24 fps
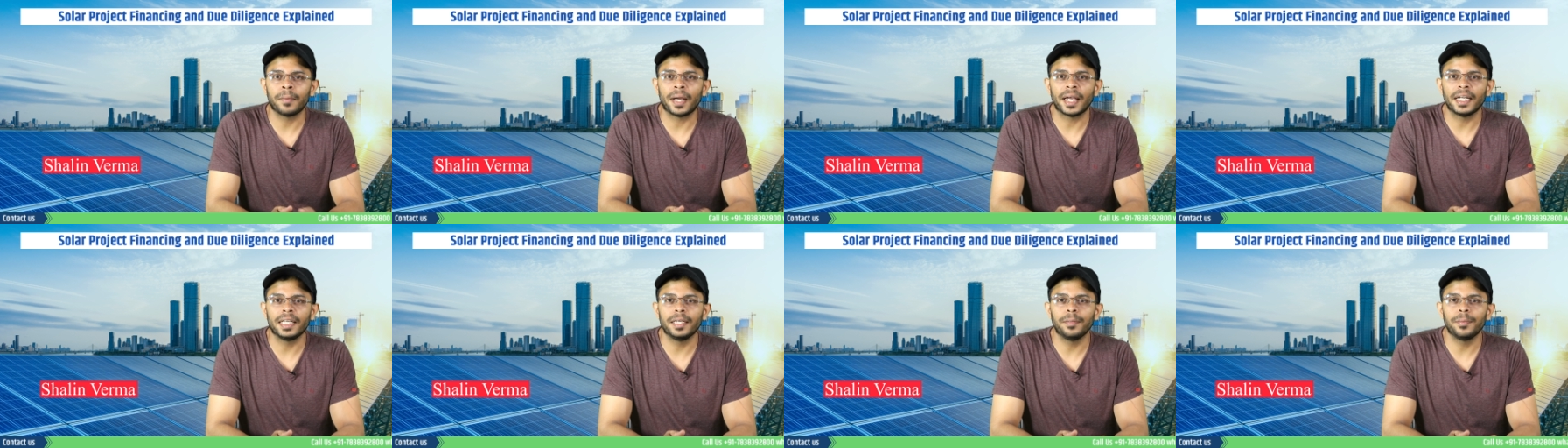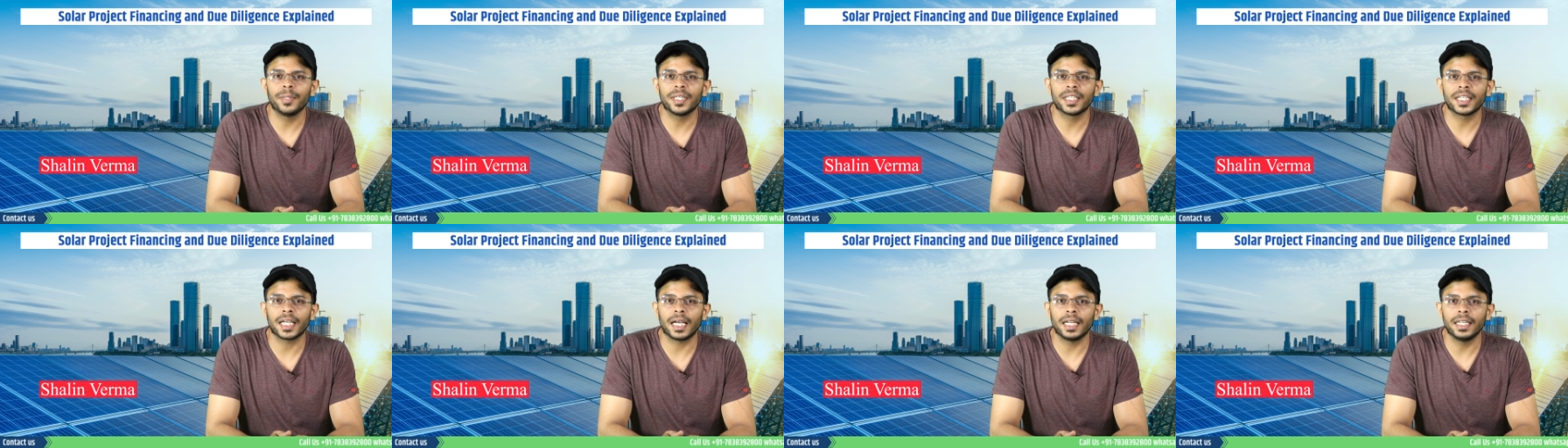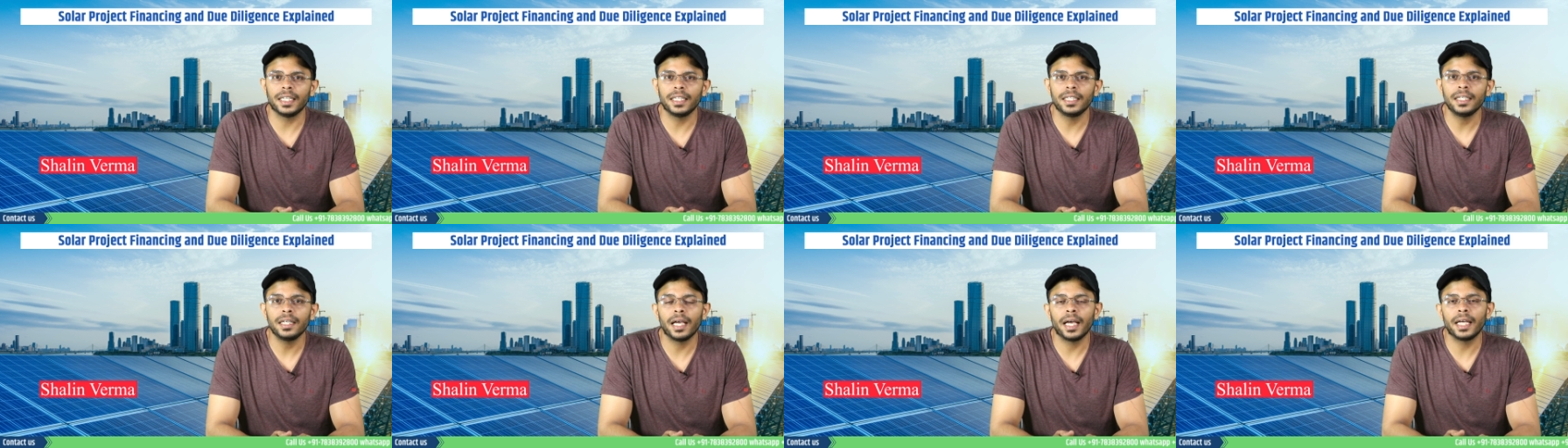My name is
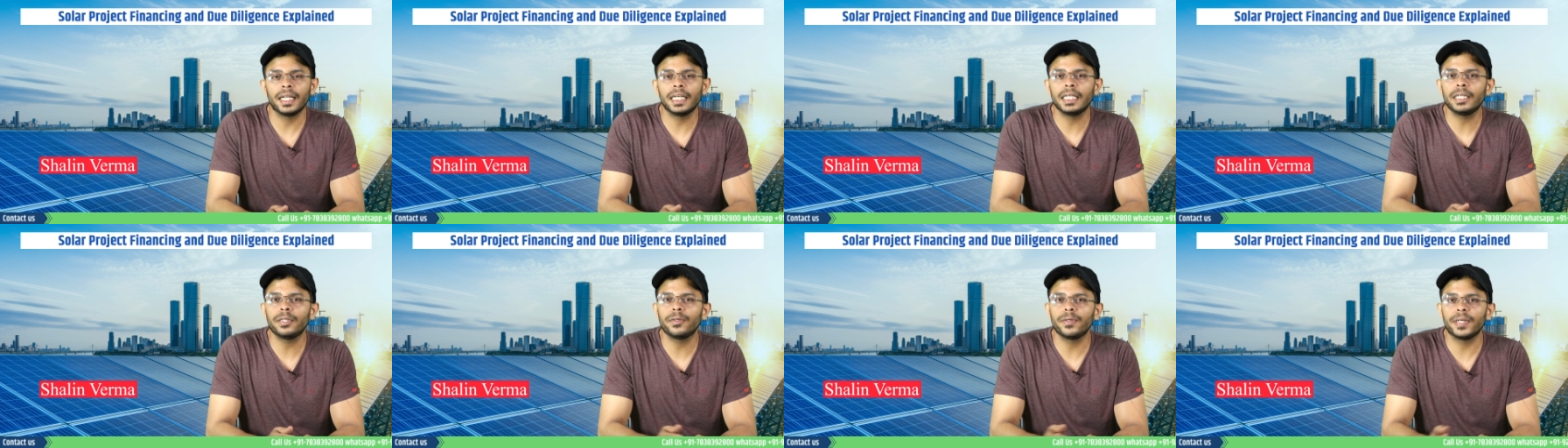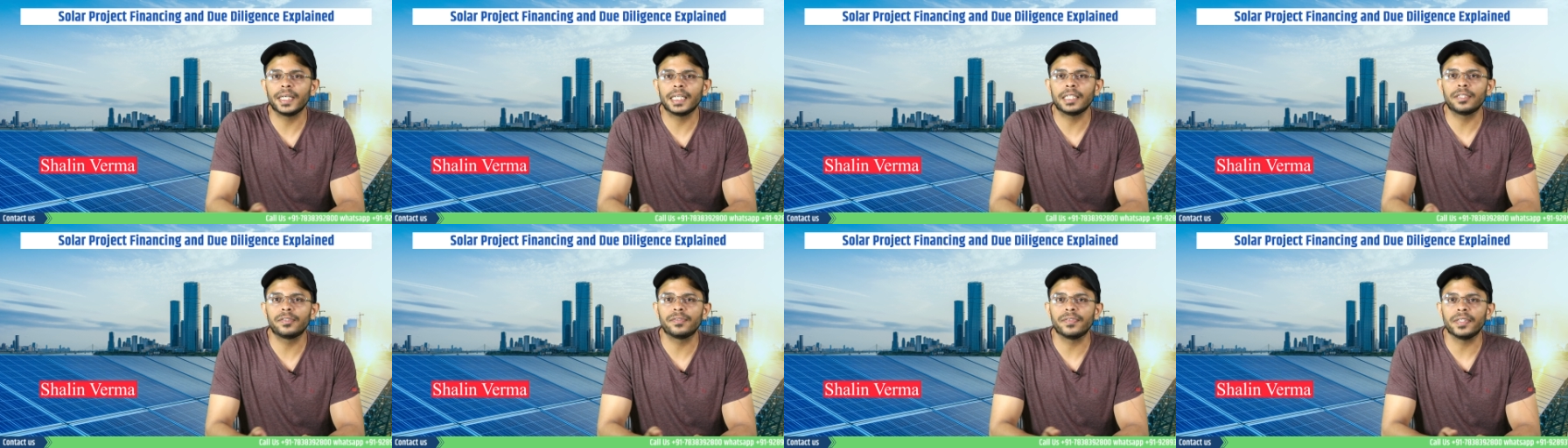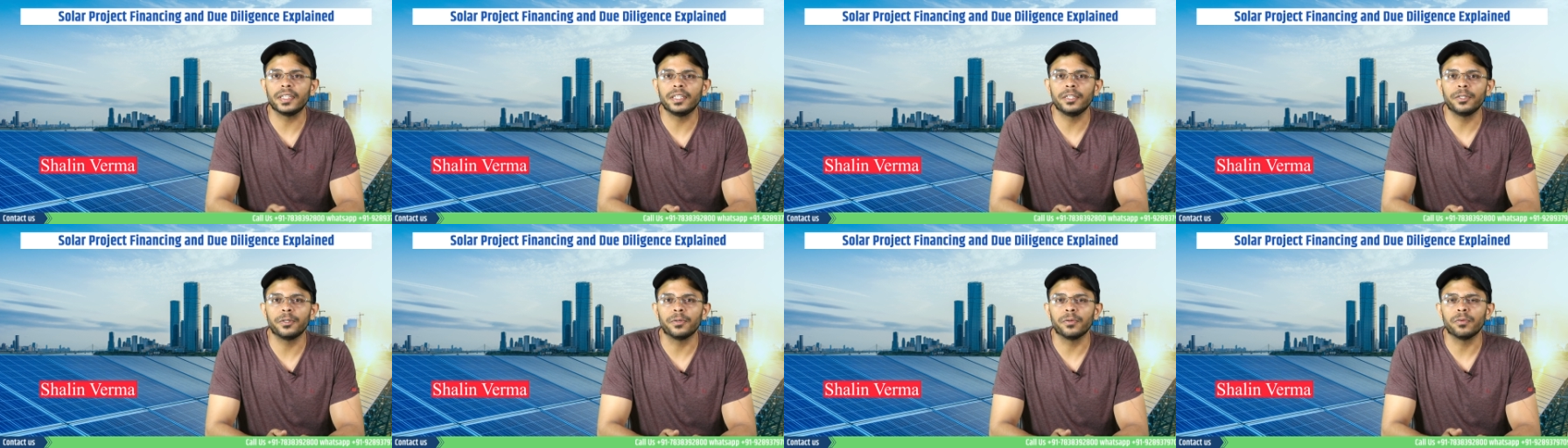Shaleen, and in today's
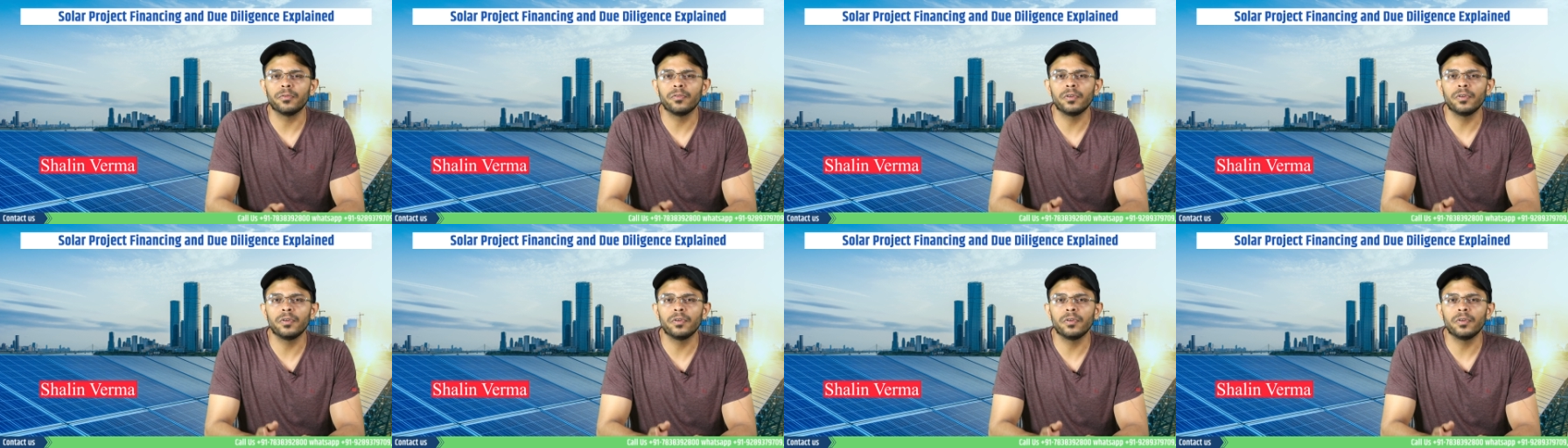video,